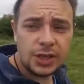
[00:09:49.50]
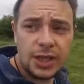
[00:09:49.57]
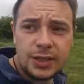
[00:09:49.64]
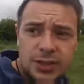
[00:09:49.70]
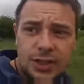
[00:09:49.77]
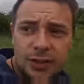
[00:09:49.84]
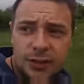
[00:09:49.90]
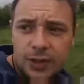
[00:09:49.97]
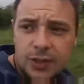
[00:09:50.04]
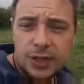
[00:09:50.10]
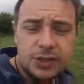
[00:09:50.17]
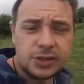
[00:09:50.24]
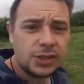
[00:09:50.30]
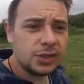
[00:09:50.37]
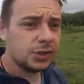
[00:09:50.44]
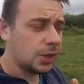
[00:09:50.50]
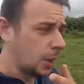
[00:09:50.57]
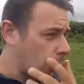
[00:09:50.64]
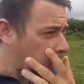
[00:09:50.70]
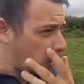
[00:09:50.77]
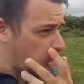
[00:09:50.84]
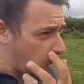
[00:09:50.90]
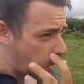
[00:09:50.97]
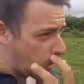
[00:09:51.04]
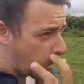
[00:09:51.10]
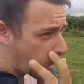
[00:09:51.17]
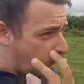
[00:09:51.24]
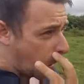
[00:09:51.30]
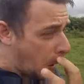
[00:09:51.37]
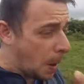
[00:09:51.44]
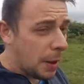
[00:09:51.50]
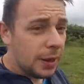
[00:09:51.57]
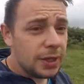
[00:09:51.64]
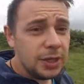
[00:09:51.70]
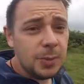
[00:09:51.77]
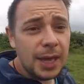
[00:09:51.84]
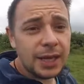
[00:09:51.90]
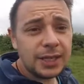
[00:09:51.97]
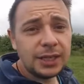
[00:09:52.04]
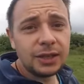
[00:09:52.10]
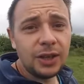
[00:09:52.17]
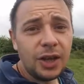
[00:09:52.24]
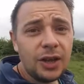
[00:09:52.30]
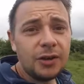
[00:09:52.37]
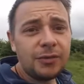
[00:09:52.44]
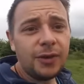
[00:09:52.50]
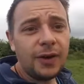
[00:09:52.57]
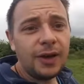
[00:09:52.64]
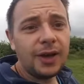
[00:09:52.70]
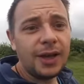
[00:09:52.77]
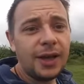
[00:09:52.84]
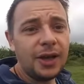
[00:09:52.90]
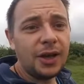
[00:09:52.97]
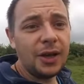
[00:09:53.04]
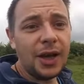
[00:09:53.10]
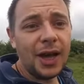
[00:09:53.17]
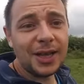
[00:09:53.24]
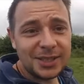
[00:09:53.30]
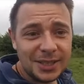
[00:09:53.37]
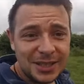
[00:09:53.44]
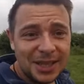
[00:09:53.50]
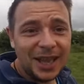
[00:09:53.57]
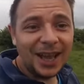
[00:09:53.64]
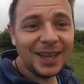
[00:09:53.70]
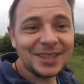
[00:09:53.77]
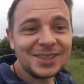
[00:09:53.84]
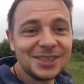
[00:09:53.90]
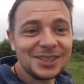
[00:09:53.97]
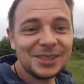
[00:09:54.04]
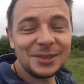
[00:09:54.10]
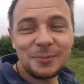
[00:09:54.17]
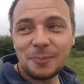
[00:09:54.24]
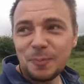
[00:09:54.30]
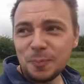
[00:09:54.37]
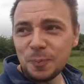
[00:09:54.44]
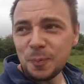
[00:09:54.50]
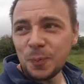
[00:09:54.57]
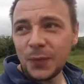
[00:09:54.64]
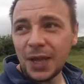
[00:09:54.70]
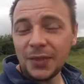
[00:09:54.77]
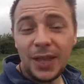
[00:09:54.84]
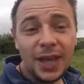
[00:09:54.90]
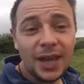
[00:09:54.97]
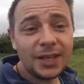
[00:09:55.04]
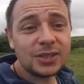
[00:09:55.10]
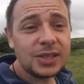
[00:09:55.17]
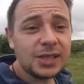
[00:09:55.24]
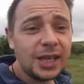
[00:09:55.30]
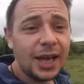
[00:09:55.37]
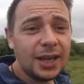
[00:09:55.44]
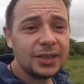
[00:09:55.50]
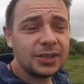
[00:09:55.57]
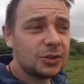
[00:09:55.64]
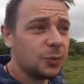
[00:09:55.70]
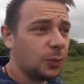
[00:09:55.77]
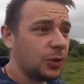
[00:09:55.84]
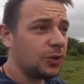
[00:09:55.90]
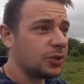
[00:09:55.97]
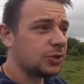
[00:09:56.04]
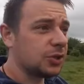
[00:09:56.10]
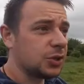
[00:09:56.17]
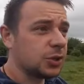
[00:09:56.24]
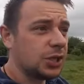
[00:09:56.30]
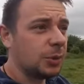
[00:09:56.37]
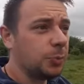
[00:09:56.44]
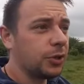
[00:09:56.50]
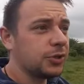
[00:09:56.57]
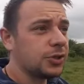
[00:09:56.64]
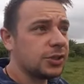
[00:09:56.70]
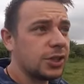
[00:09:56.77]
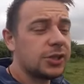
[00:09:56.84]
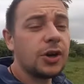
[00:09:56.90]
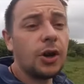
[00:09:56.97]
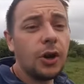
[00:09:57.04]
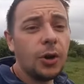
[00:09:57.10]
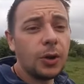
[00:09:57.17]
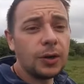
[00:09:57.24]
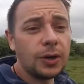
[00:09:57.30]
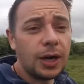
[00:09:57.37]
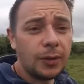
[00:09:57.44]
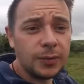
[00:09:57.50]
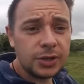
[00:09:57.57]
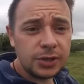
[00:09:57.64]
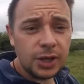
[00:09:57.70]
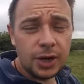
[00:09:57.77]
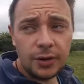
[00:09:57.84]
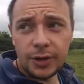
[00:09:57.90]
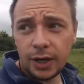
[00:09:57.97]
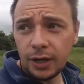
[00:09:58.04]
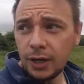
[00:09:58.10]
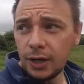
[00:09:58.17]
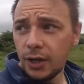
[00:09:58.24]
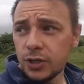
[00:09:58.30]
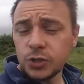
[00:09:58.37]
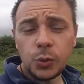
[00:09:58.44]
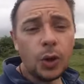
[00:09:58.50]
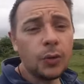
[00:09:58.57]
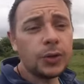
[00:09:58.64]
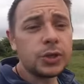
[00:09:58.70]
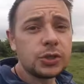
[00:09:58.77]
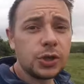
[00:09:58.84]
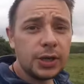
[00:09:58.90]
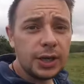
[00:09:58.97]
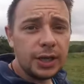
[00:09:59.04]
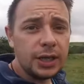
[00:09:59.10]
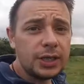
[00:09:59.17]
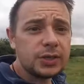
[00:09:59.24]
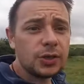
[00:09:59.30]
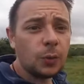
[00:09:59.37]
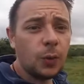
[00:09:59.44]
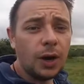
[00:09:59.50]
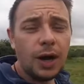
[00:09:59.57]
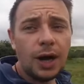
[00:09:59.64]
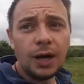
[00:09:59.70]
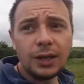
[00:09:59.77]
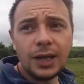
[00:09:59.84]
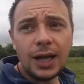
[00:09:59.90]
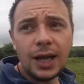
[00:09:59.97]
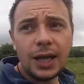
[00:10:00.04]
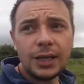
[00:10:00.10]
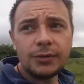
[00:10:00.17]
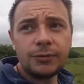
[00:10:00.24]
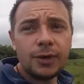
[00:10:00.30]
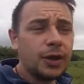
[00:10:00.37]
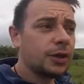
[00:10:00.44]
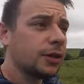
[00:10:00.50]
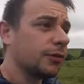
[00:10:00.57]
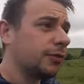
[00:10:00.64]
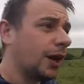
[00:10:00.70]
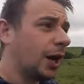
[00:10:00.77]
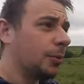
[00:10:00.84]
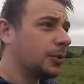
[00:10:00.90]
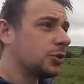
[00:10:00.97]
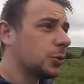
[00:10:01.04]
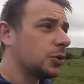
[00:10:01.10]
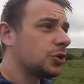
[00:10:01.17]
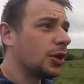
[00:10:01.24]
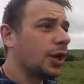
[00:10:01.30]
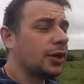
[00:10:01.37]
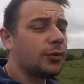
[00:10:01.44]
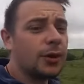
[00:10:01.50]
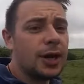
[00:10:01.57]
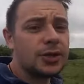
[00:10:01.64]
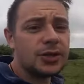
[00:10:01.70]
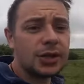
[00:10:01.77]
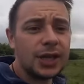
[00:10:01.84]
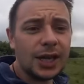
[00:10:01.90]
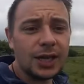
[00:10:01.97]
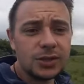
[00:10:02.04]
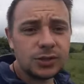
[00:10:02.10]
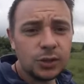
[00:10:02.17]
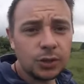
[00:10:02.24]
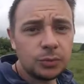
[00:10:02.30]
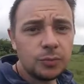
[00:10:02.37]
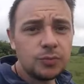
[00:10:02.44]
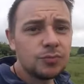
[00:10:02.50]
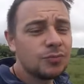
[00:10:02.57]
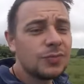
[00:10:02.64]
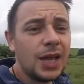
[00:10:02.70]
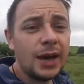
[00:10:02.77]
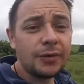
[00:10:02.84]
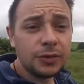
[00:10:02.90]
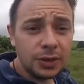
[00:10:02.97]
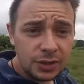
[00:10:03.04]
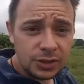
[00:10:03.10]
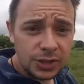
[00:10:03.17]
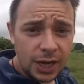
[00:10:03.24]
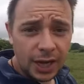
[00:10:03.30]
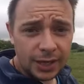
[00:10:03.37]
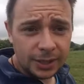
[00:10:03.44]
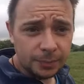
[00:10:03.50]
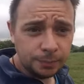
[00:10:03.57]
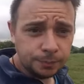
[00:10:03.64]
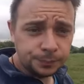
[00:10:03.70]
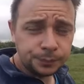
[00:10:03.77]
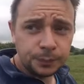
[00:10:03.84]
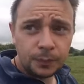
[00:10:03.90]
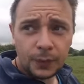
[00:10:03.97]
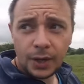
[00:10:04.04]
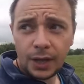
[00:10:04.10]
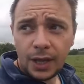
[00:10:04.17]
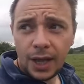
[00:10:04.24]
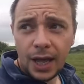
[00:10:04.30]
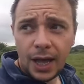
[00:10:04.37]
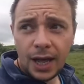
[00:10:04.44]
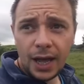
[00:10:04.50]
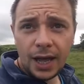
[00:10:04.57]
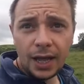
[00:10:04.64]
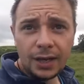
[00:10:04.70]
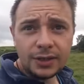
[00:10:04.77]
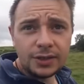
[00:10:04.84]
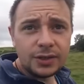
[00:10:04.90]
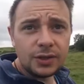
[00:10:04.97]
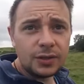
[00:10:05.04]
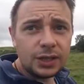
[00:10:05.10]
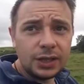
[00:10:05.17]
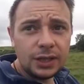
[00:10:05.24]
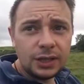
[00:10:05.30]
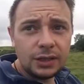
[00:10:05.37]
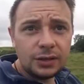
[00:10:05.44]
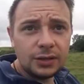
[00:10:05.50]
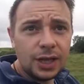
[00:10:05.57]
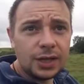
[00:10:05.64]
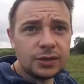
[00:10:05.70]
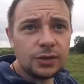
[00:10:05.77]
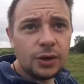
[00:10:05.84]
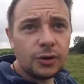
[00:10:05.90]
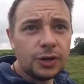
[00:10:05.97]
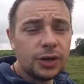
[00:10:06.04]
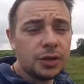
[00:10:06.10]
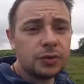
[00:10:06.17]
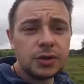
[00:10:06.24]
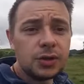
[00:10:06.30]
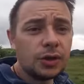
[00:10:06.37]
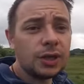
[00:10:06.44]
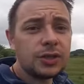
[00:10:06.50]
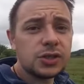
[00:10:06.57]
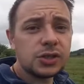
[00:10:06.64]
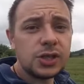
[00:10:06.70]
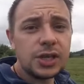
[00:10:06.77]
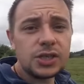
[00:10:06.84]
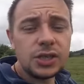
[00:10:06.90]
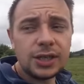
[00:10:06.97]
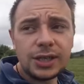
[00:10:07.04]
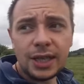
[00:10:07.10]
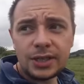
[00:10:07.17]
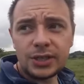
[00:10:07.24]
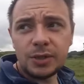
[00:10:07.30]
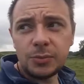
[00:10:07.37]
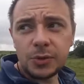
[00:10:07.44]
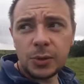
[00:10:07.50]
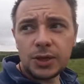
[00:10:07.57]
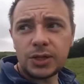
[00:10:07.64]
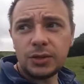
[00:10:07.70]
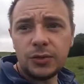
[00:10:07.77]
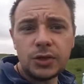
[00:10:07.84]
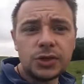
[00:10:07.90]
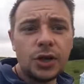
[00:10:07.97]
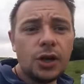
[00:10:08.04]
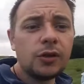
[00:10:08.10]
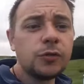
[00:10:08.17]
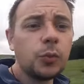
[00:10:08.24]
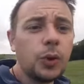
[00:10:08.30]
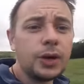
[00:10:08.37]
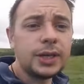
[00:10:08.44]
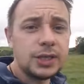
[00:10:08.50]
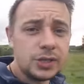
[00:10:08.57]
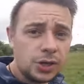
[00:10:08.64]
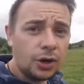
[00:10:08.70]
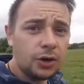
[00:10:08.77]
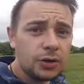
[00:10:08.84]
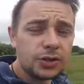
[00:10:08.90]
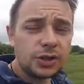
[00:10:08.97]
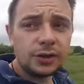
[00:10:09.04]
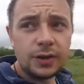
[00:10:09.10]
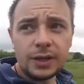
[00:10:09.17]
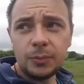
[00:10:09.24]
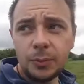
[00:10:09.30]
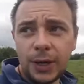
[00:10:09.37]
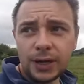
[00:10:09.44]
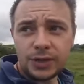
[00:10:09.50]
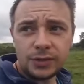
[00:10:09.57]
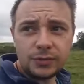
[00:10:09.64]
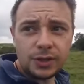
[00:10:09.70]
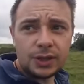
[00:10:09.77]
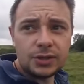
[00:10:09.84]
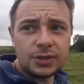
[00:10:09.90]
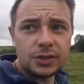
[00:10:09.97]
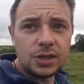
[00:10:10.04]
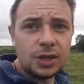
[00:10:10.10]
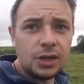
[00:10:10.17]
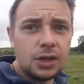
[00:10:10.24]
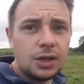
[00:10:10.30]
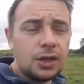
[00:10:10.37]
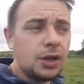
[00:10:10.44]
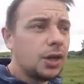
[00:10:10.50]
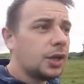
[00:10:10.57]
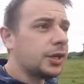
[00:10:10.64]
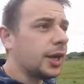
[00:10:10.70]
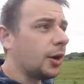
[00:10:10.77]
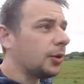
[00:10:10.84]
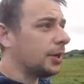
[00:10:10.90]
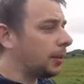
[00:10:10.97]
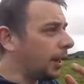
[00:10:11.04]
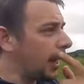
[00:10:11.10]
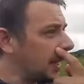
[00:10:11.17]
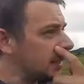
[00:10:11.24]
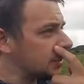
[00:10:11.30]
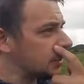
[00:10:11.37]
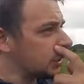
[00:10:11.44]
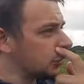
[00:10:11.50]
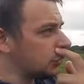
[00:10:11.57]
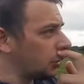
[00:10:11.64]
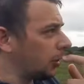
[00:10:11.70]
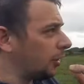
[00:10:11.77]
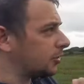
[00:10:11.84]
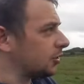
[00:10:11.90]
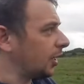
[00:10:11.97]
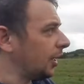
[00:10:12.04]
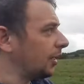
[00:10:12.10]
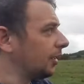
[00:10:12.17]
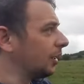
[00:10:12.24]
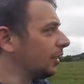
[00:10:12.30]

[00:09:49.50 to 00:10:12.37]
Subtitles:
and 1830s, you're making a lot of acid gas, and that acid gas was just deposited all around this area. So all the trees, the wildlife, the farmers who are trying to raise the cattle, everything's dying. And the landowner, there's no legislation against him to actually resolve what he's causing, the impact of this. Now in about 1830,